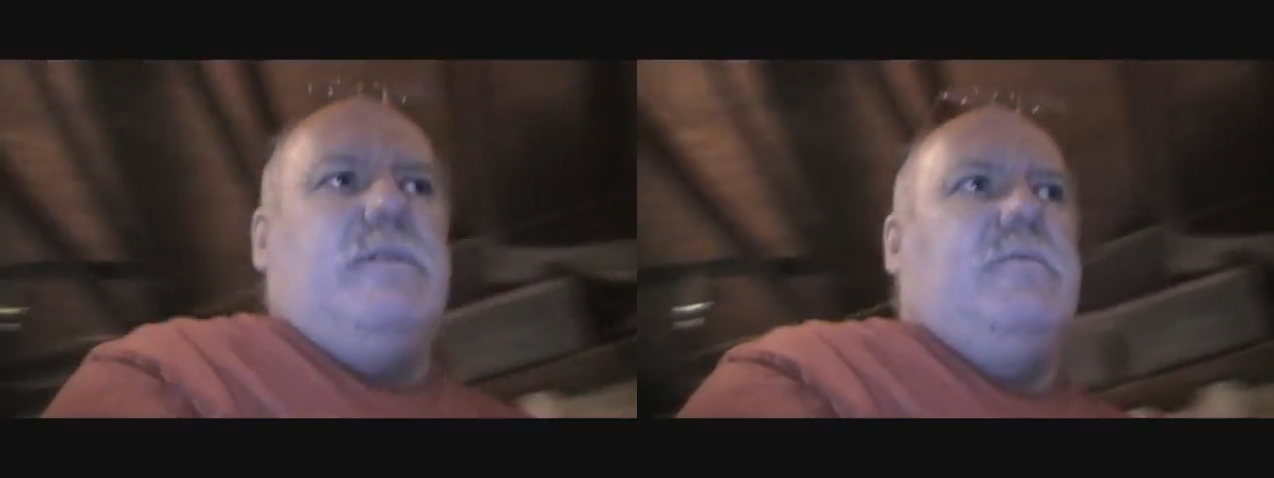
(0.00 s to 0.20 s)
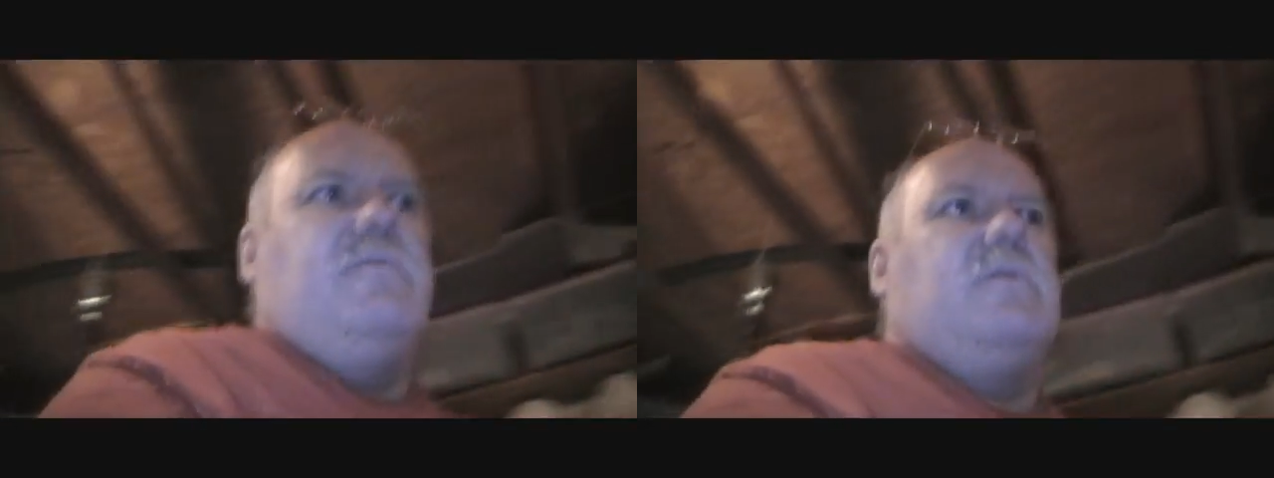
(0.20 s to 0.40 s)

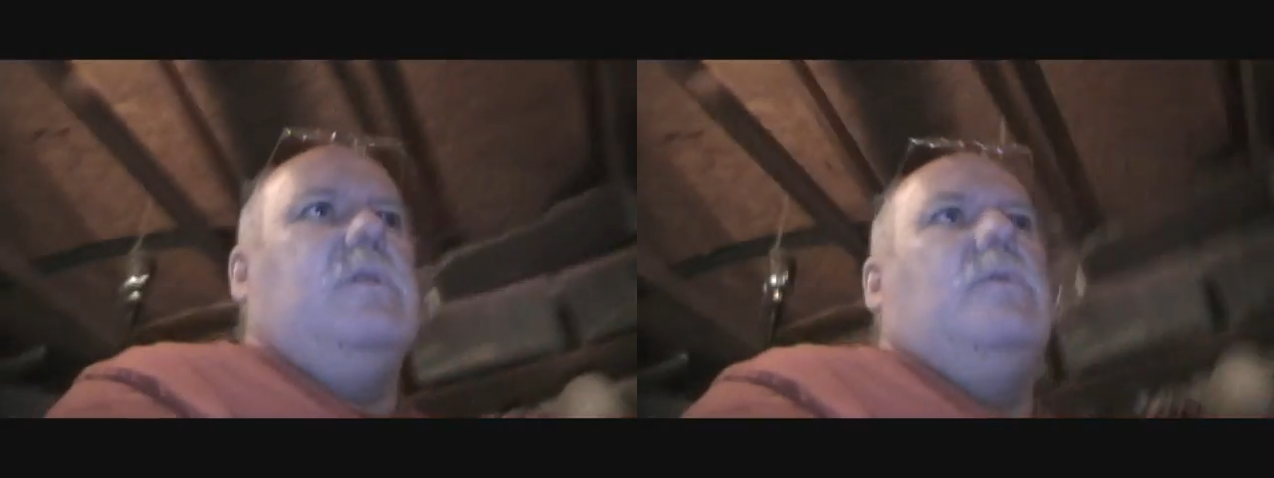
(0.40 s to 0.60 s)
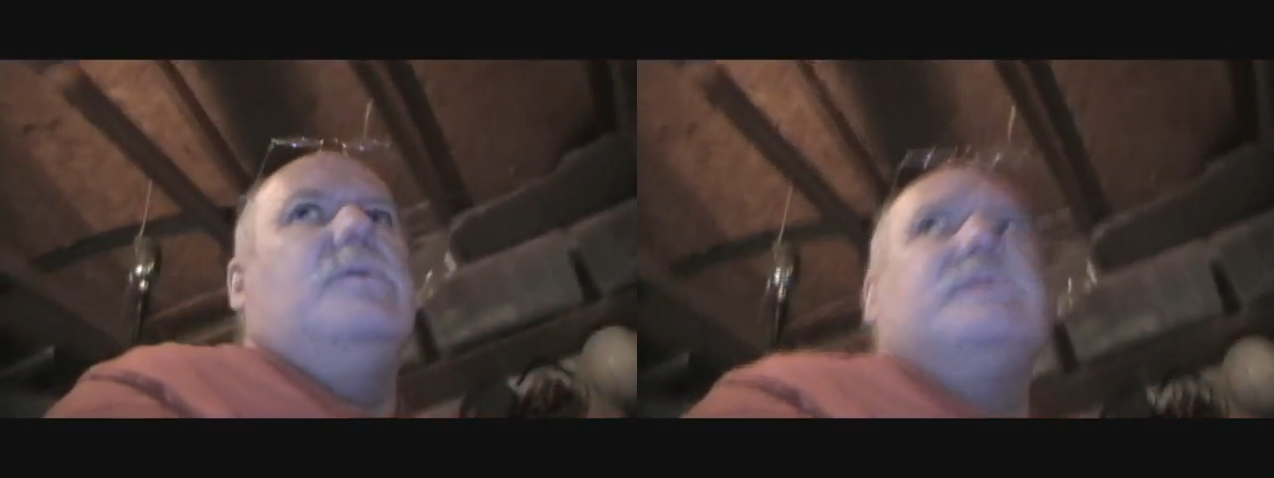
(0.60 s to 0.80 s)
of
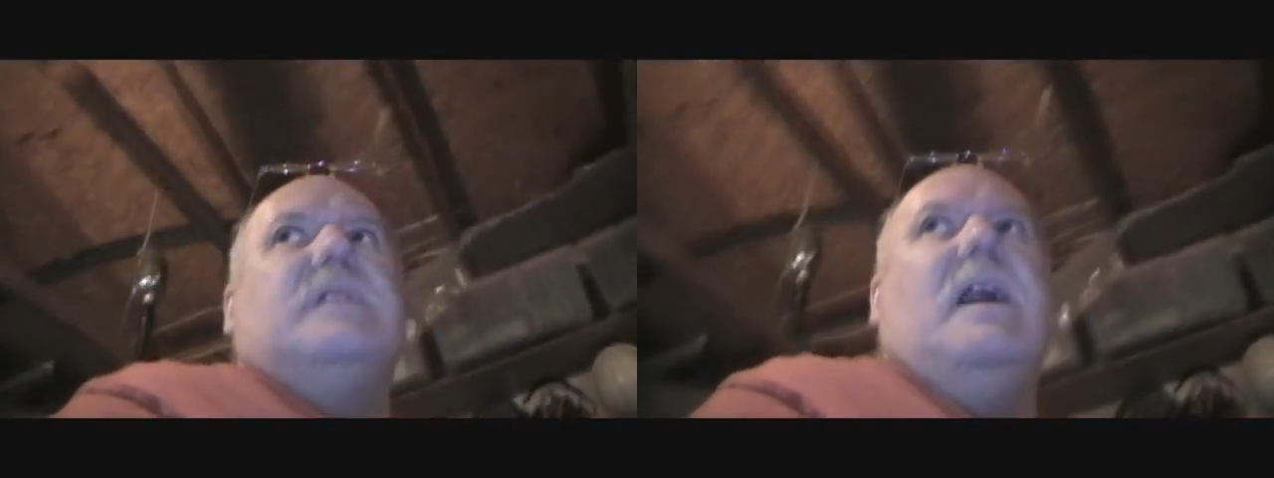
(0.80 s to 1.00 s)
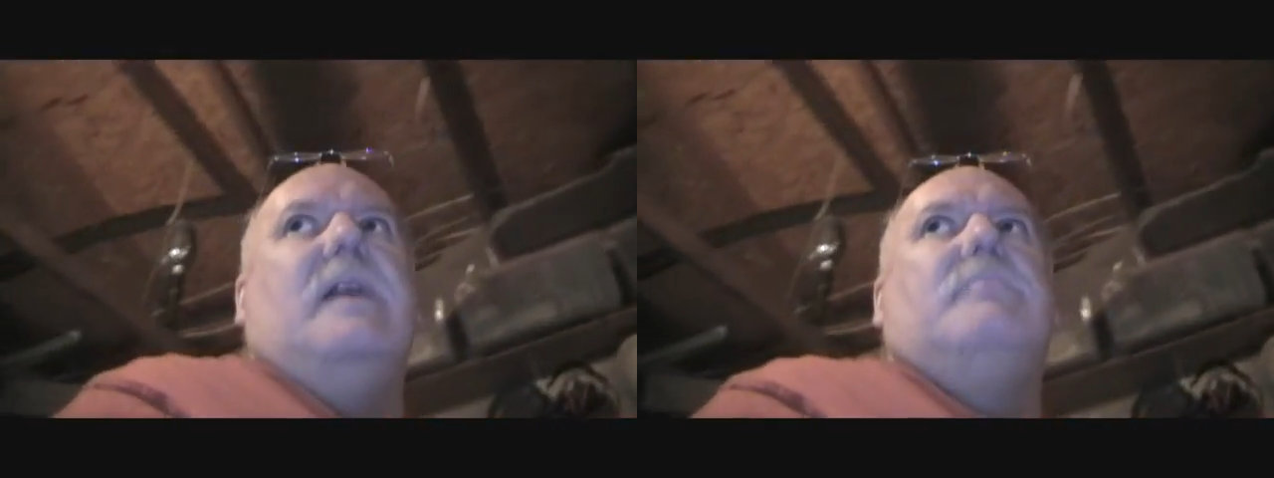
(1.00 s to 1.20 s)

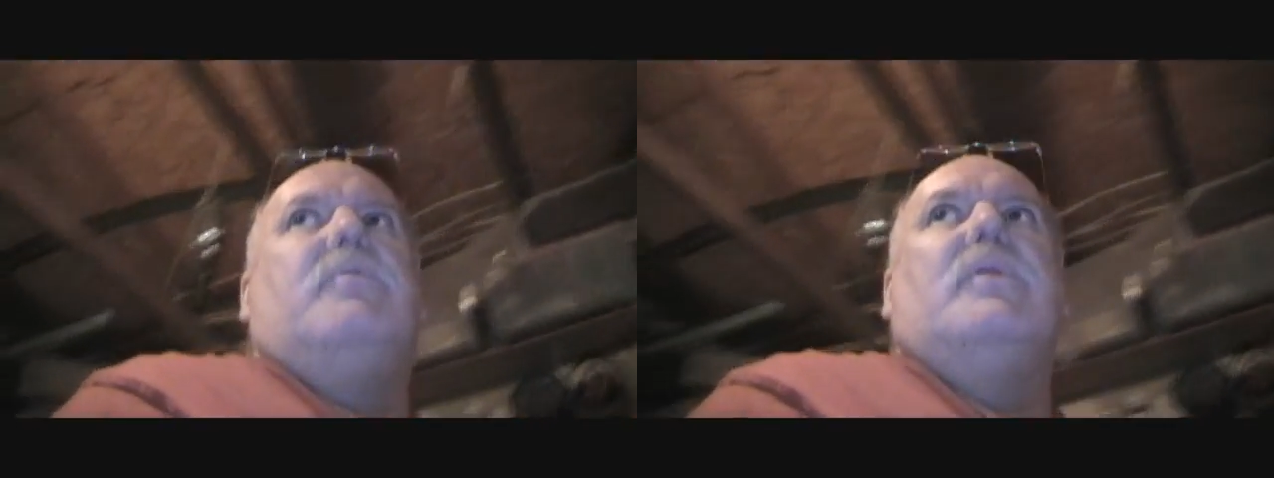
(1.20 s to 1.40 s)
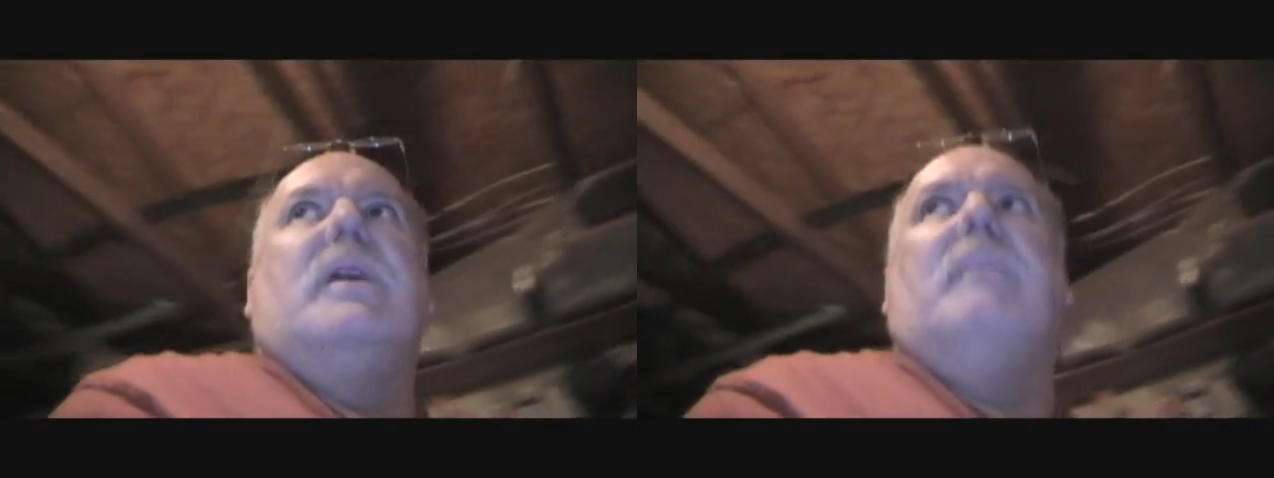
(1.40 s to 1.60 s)
clothesline
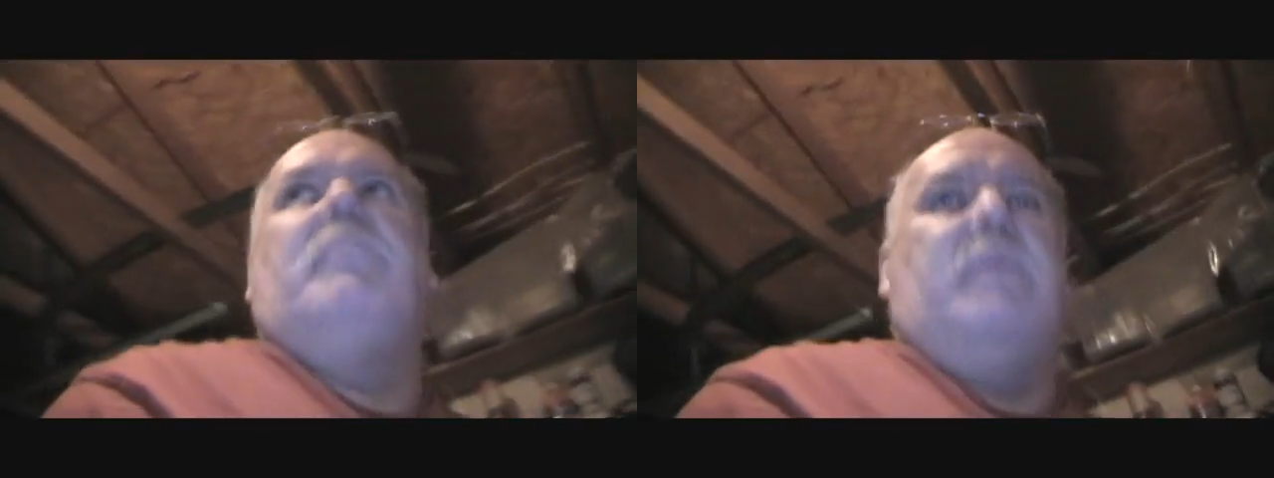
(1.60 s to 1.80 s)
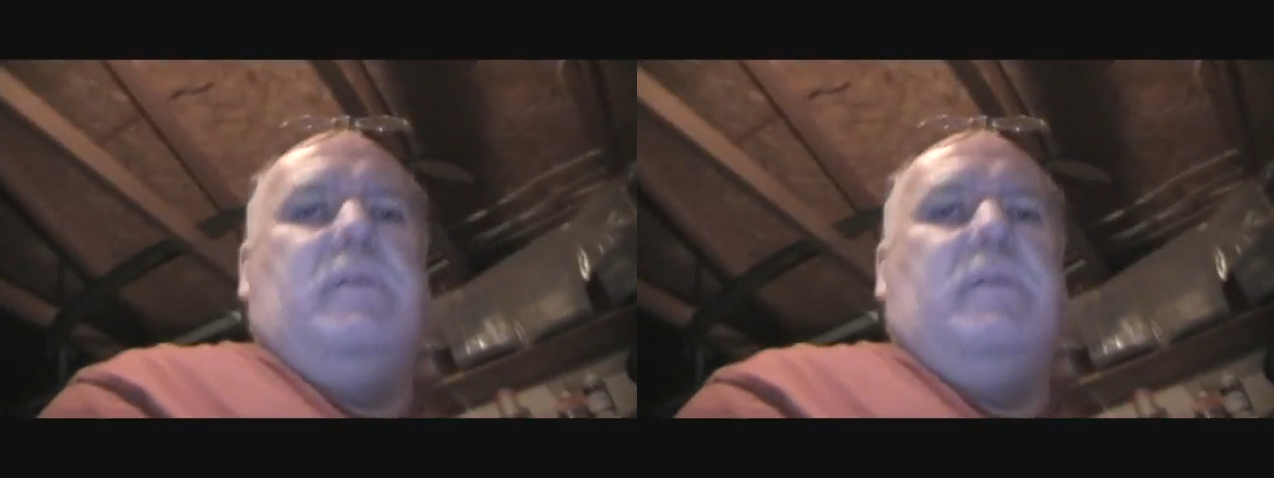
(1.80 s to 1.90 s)
put up